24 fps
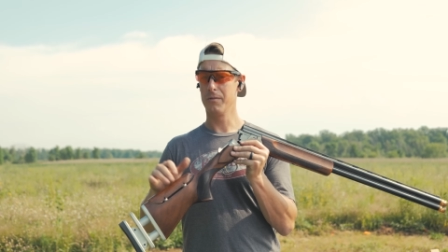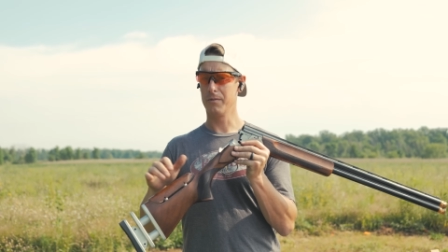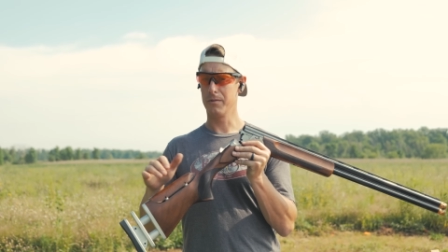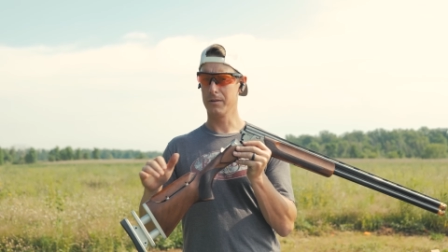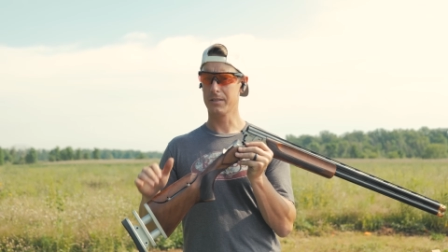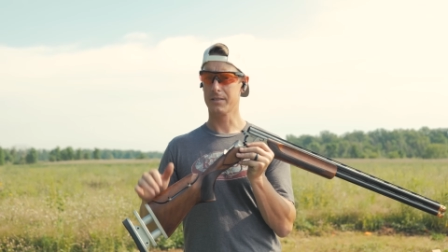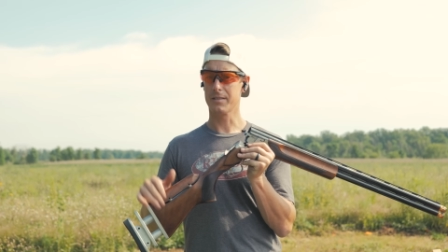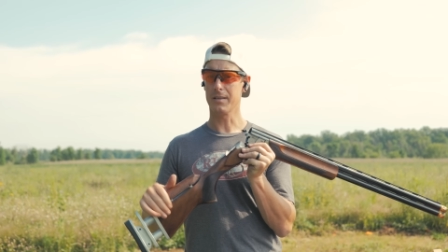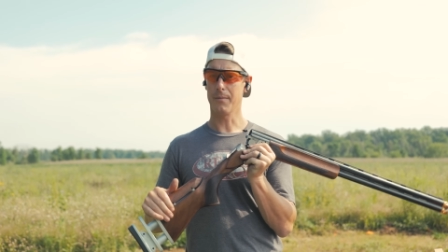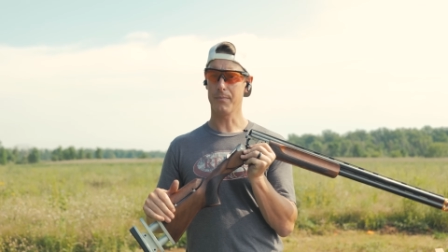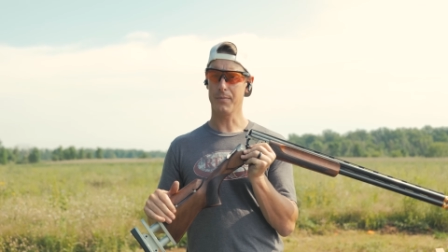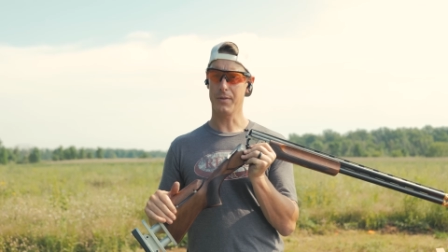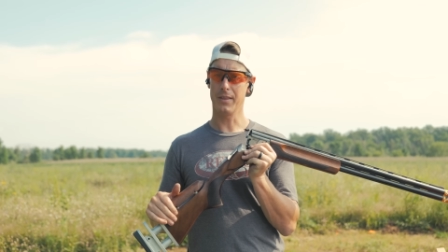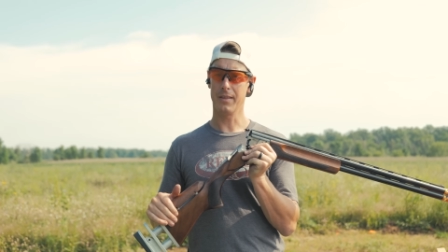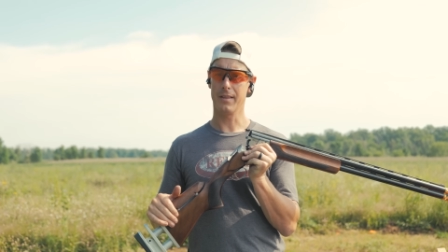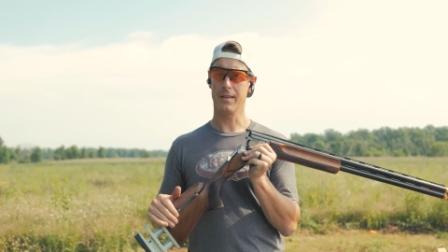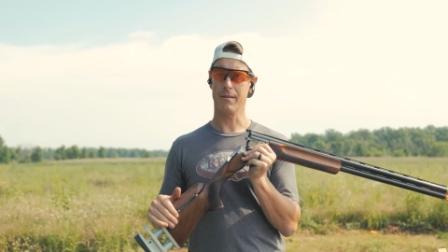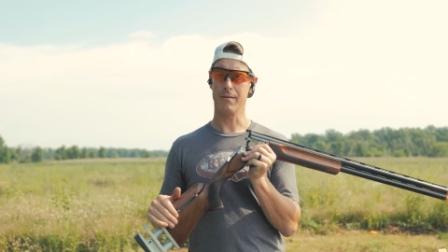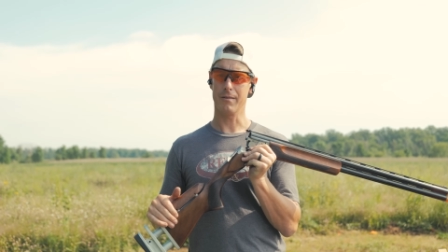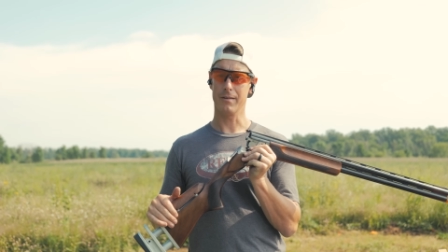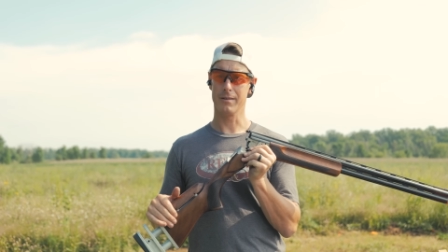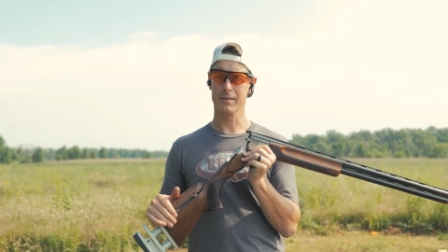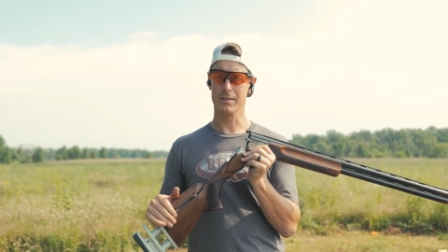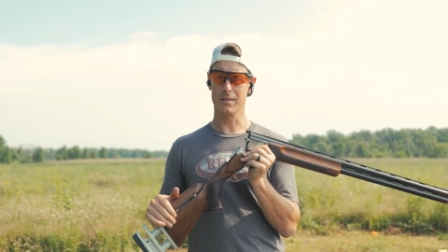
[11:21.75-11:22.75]
was something
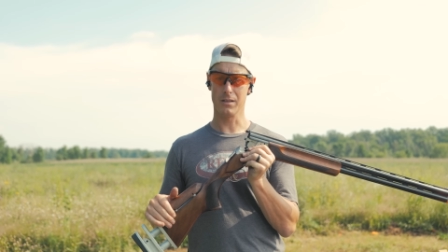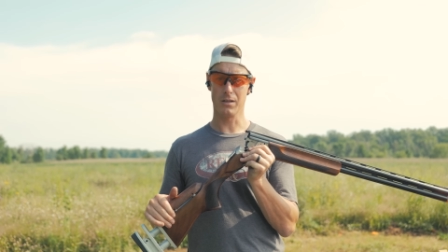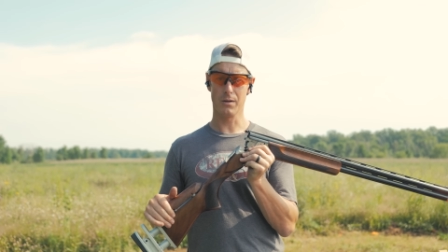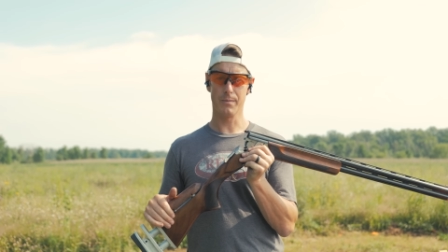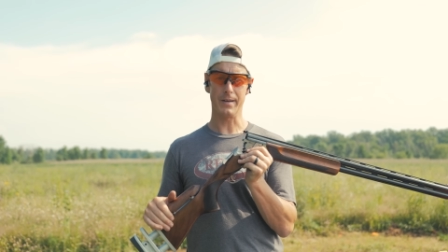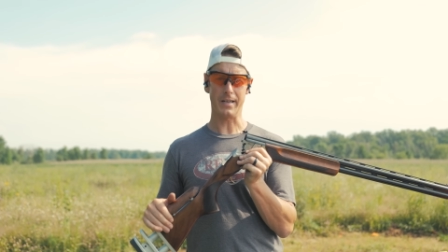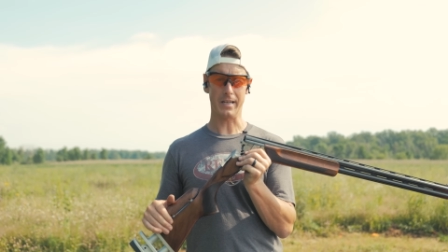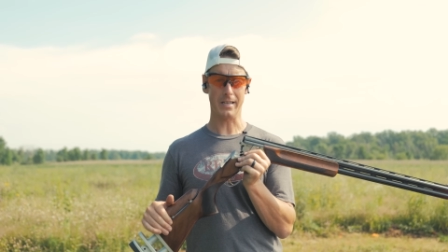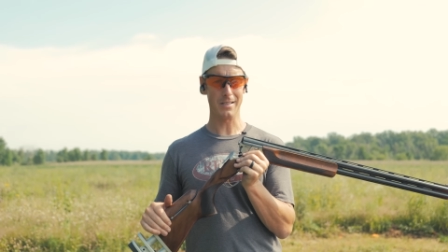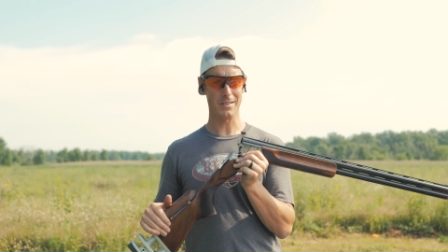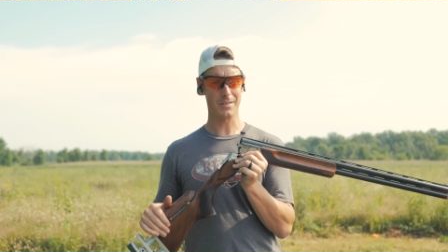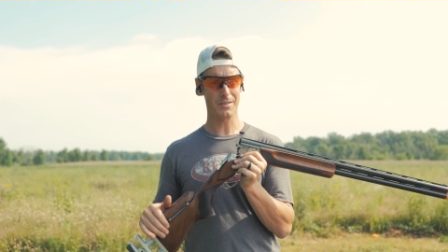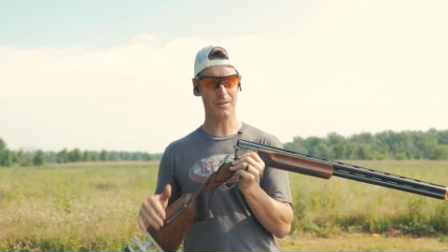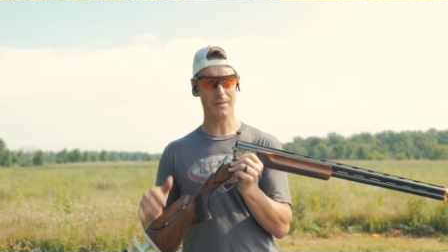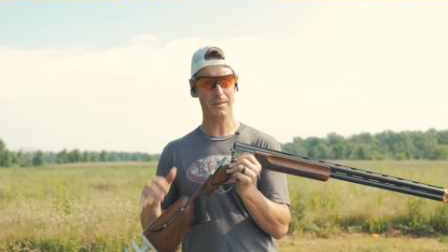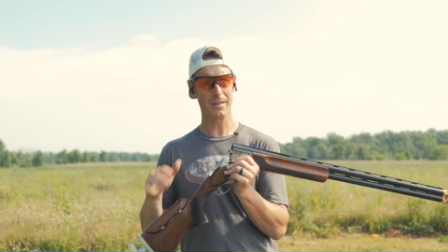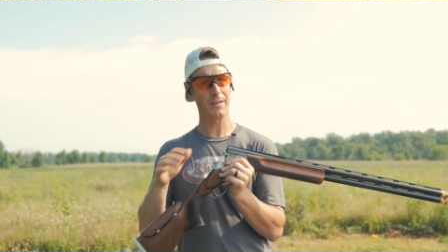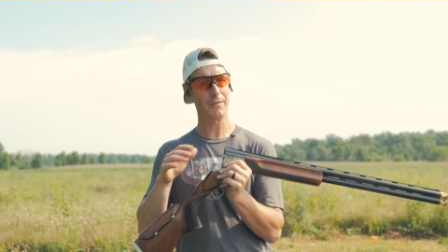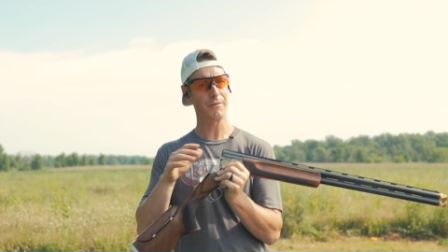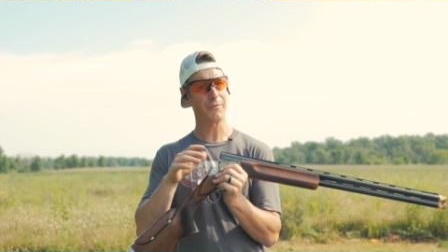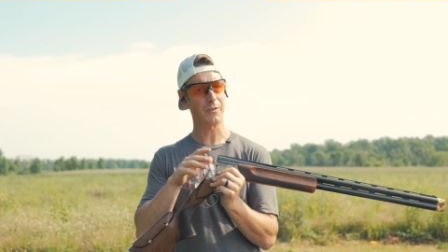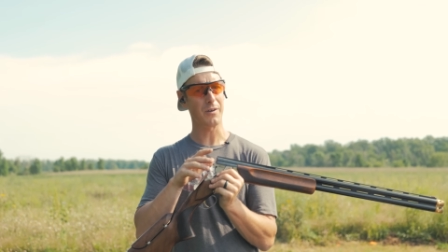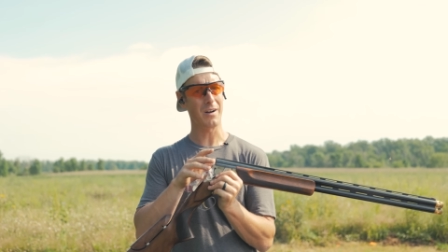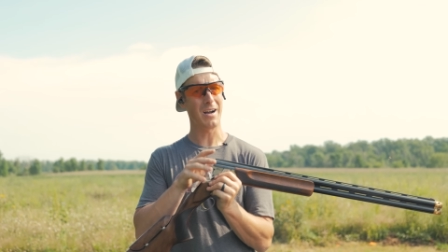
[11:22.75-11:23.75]
that was a little bit
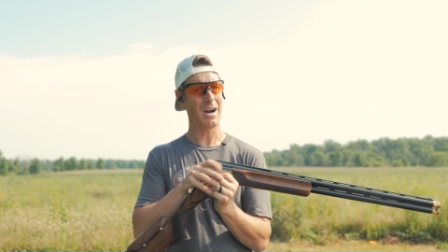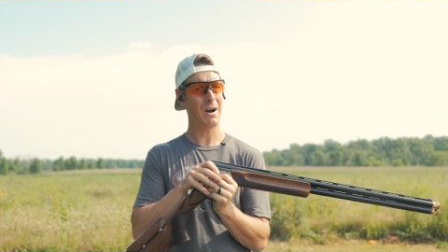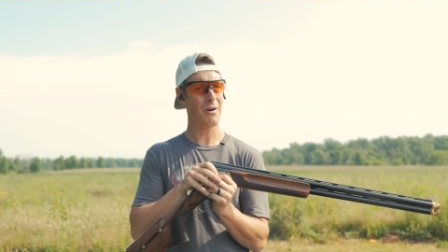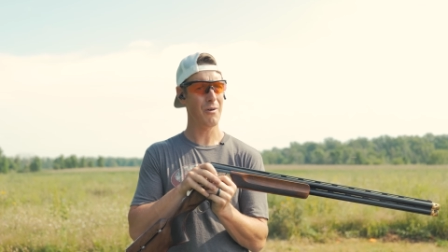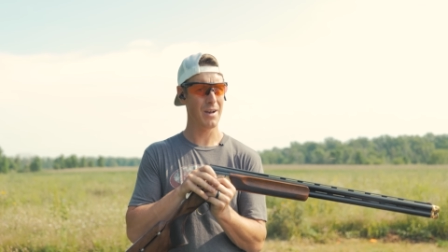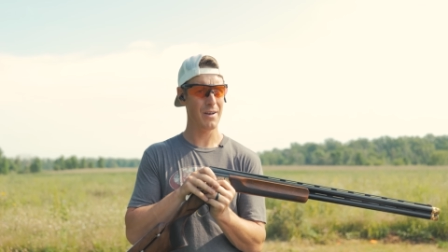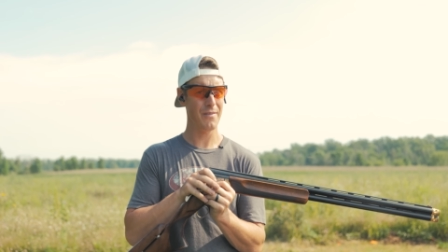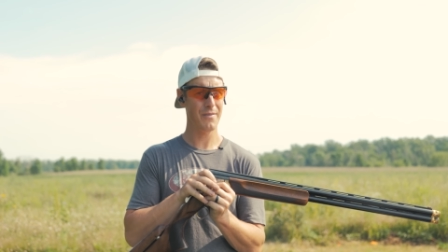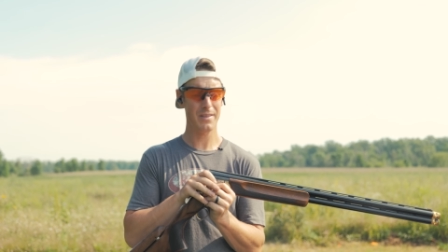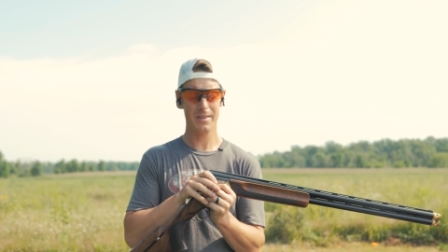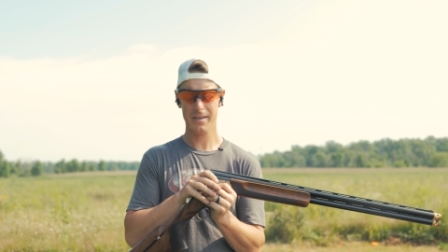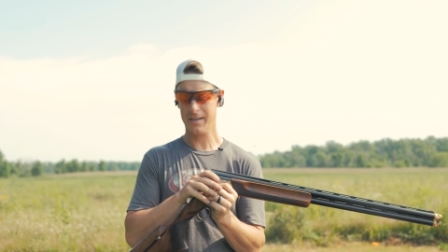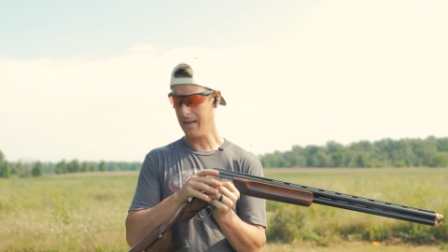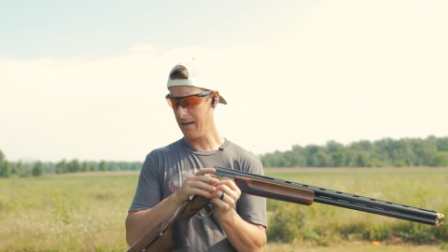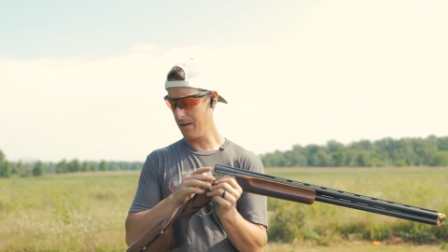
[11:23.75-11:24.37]
concerning for how heavy the